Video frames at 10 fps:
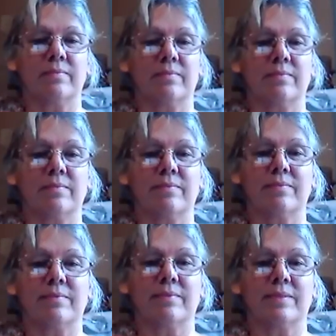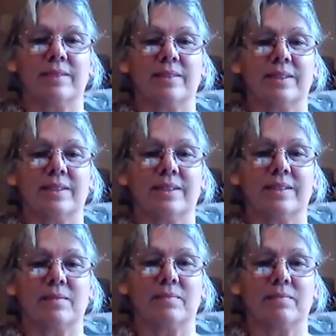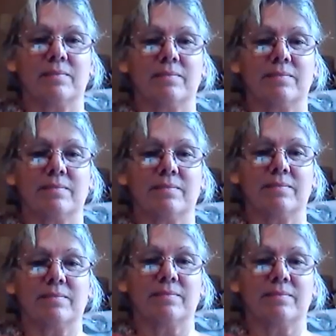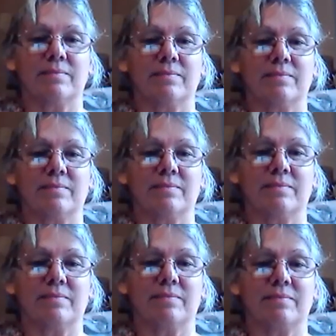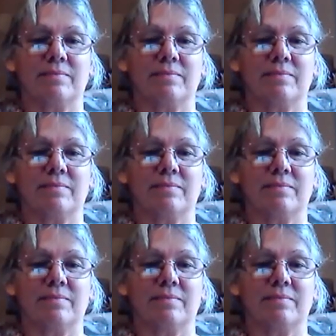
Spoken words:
No words are spoken by the person on screen.